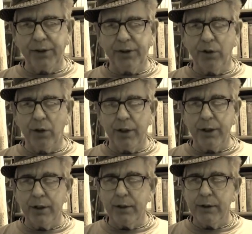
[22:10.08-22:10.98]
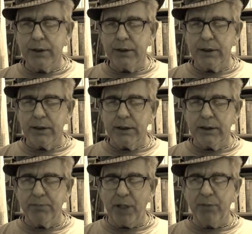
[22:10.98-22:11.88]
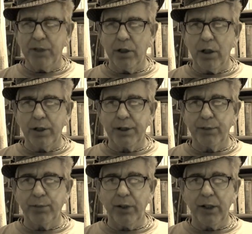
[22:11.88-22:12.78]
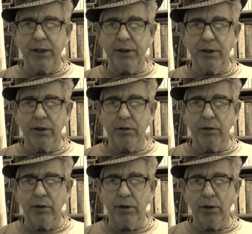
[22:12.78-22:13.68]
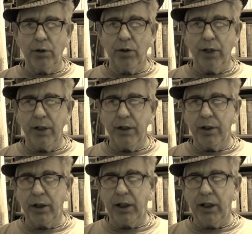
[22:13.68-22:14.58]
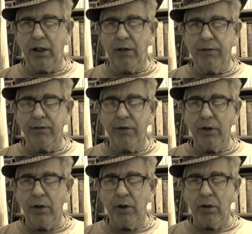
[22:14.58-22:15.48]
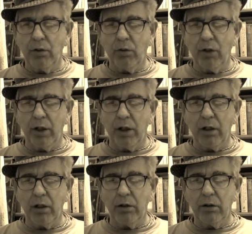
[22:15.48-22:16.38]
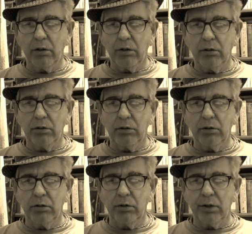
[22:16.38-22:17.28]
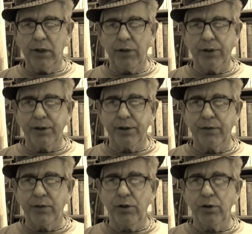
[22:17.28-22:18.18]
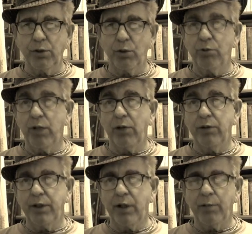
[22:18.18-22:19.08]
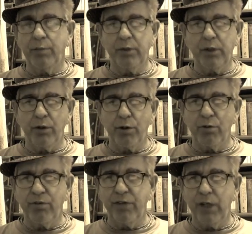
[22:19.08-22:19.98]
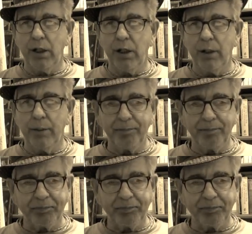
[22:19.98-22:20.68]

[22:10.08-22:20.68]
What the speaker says: the story, Babi Yar is a place in Ukraine near Kiev where thousands of Jews were rounded up near a ravine,